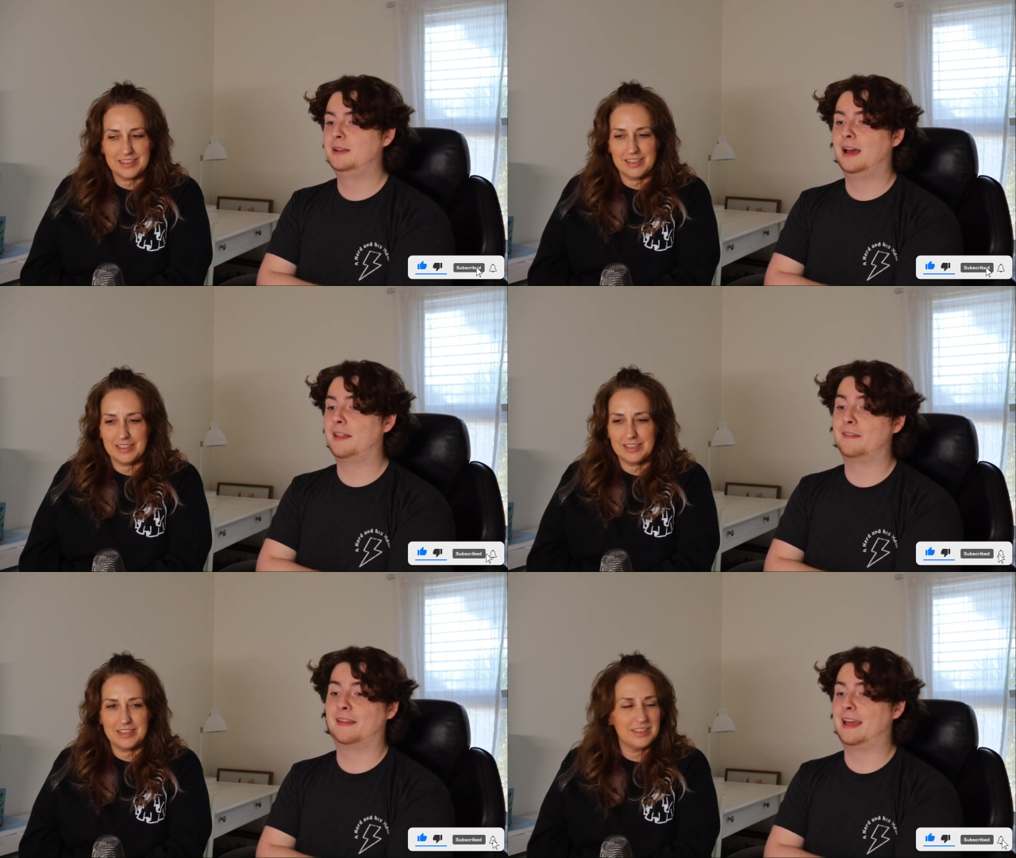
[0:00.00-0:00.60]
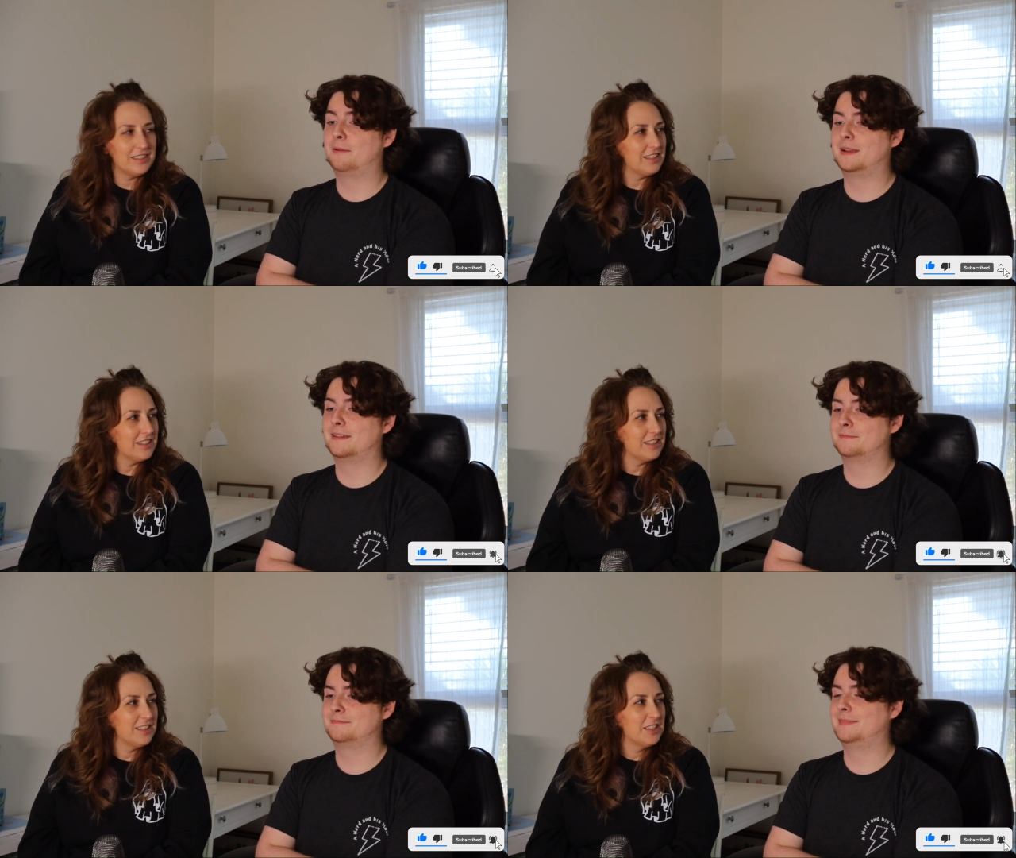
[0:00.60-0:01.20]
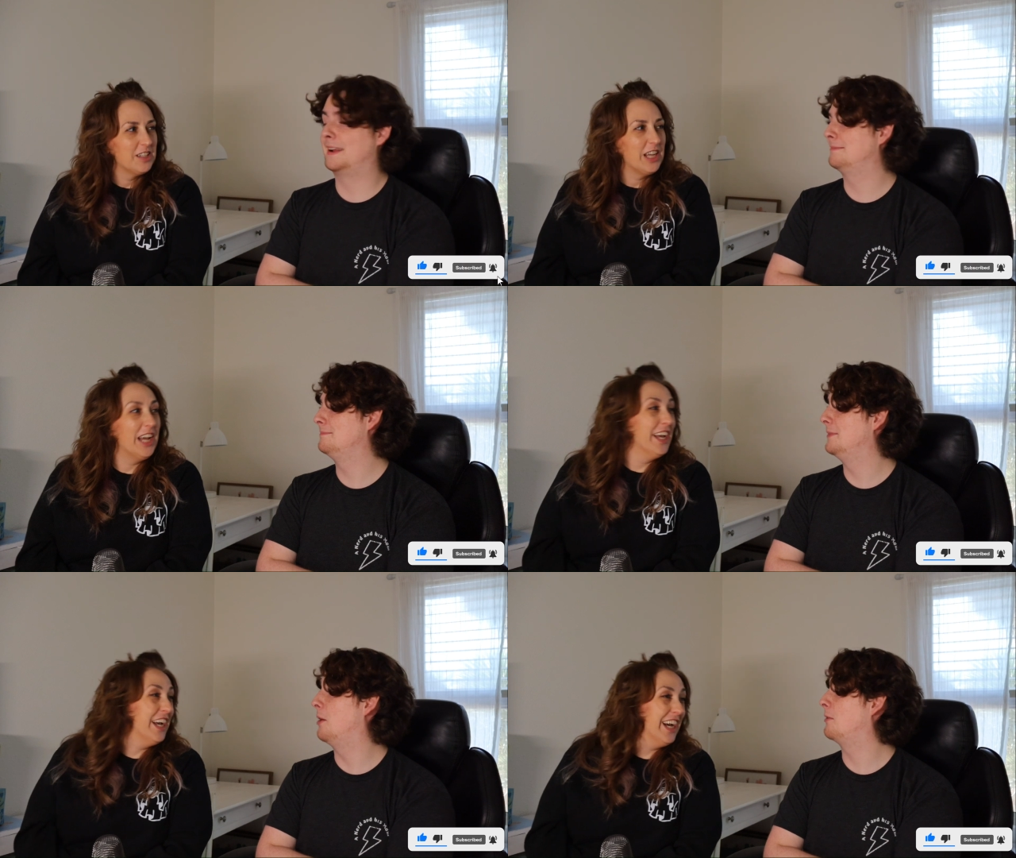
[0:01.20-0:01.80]
Speaker 1: other than that, we have like
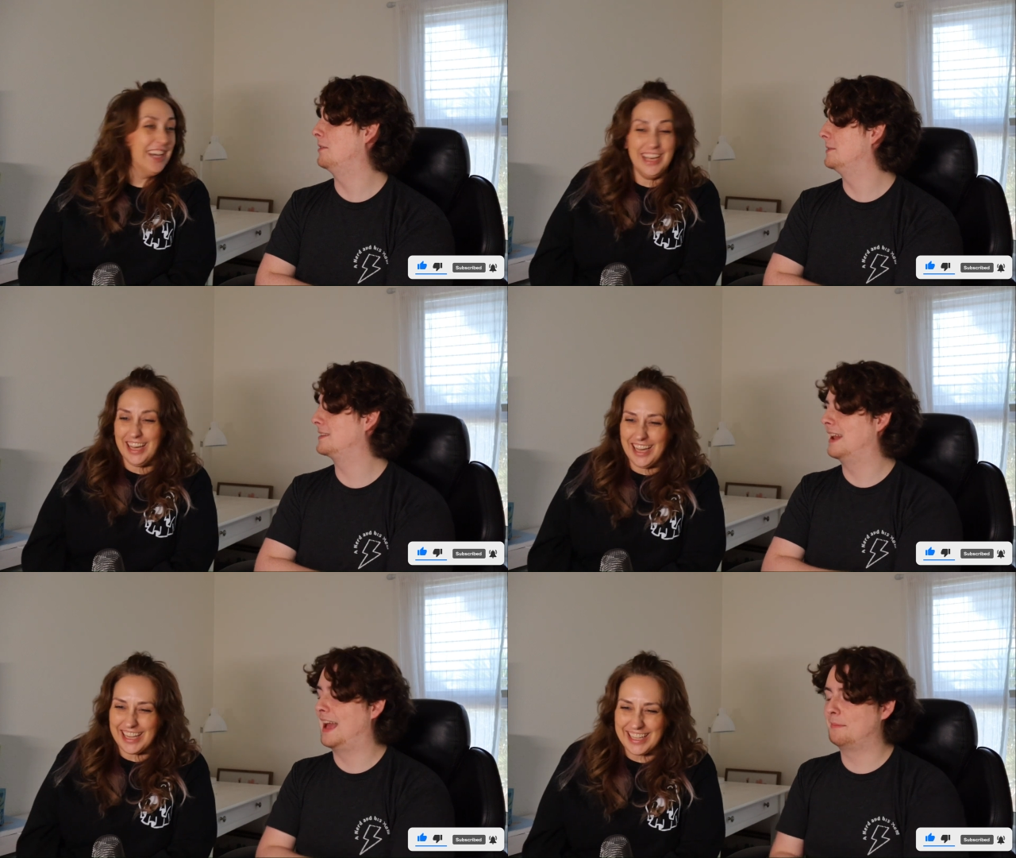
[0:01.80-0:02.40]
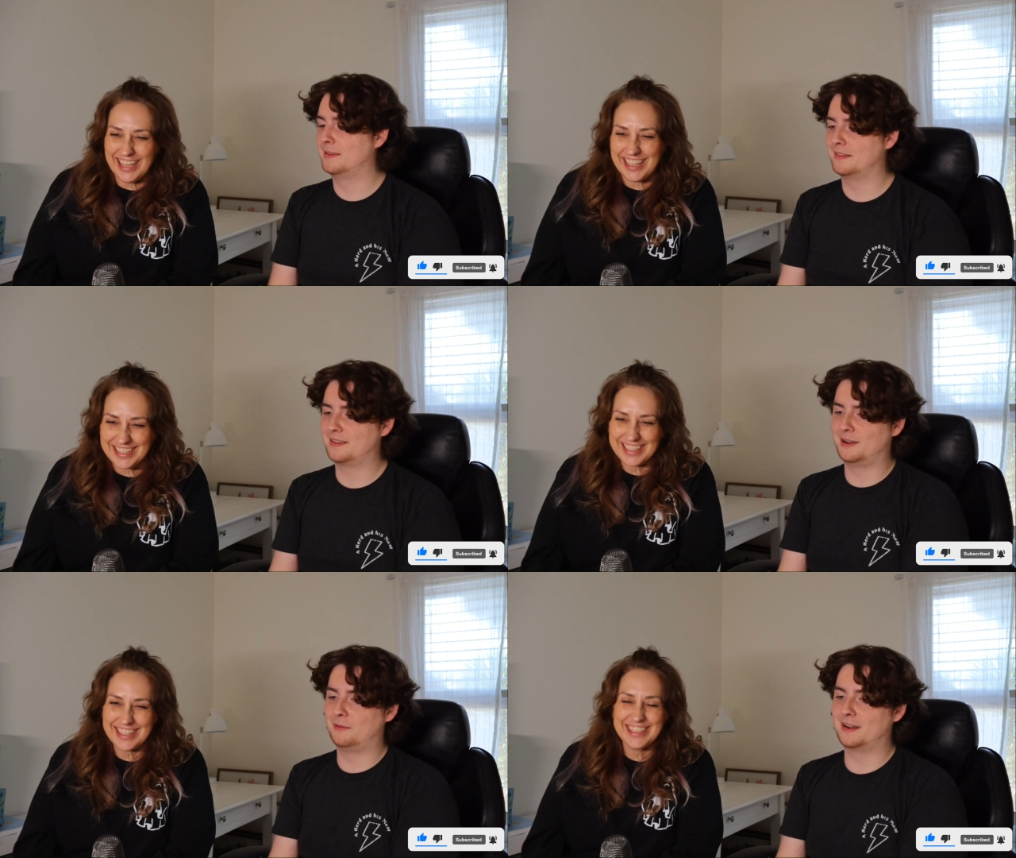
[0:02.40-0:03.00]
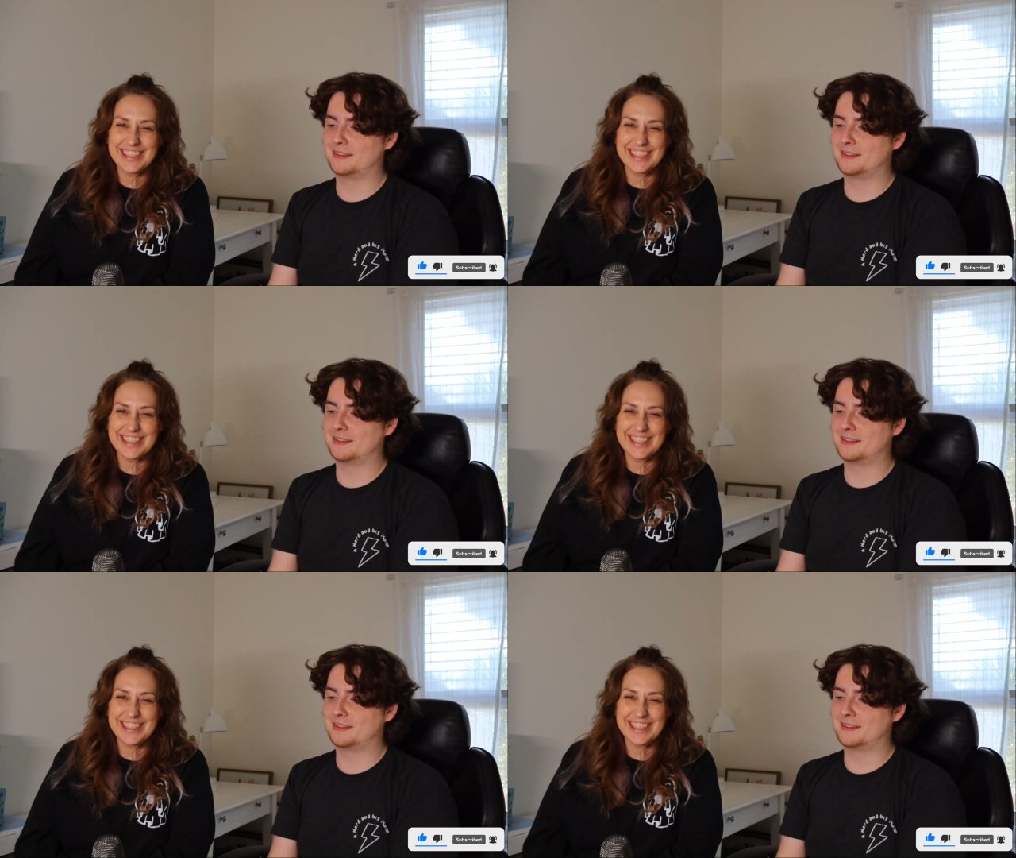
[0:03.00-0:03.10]
no clue what's gonna happen. So I wanna